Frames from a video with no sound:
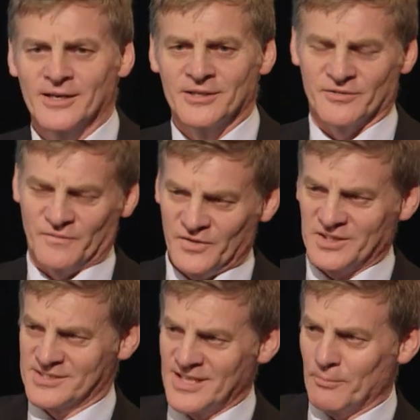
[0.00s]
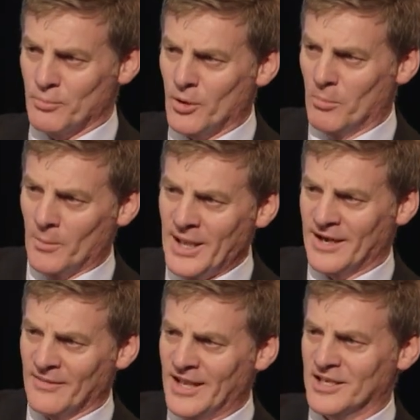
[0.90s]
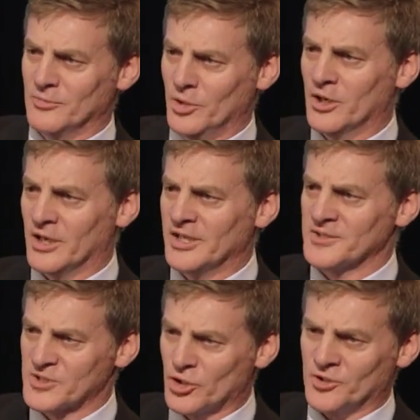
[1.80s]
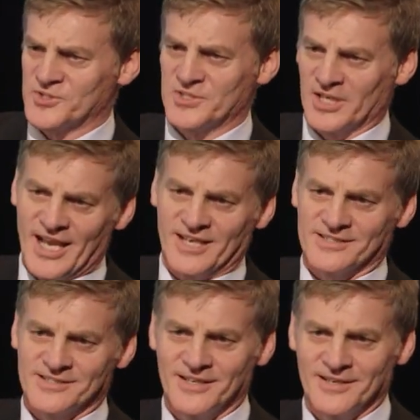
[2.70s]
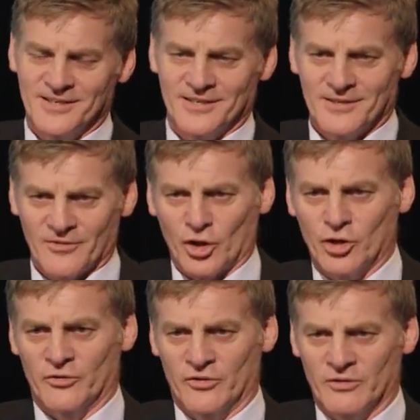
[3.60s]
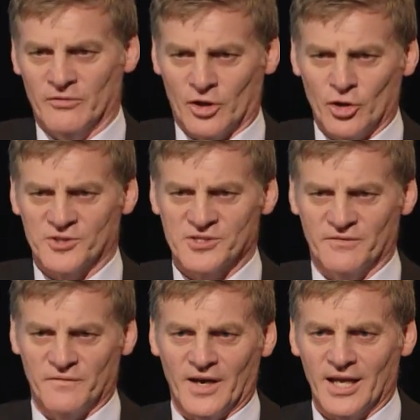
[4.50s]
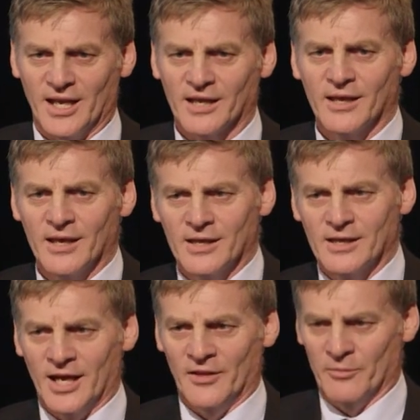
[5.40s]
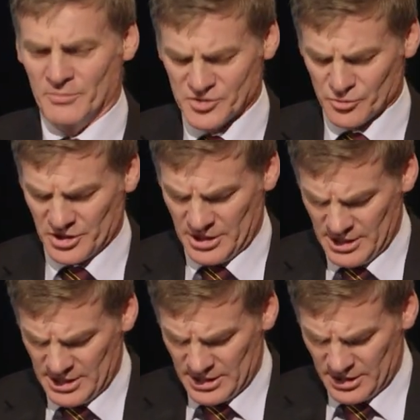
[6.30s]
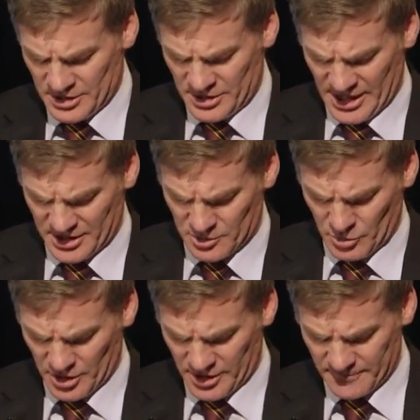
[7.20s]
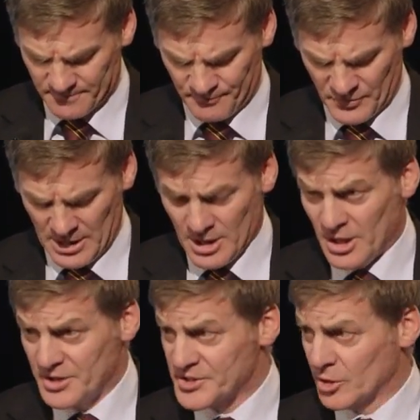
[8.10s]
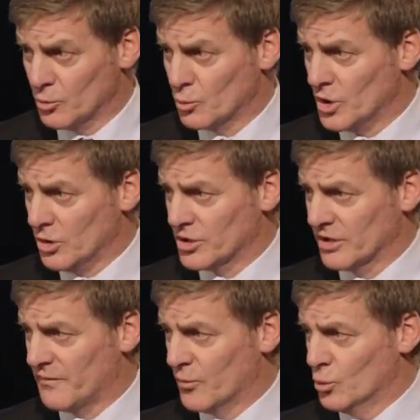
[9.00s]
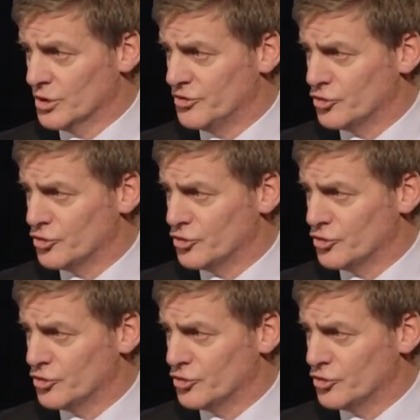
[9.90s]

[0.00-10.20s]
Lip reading: to fix that problem out in that community is costing us the cost of failure and the misery in that community. So we're looking forward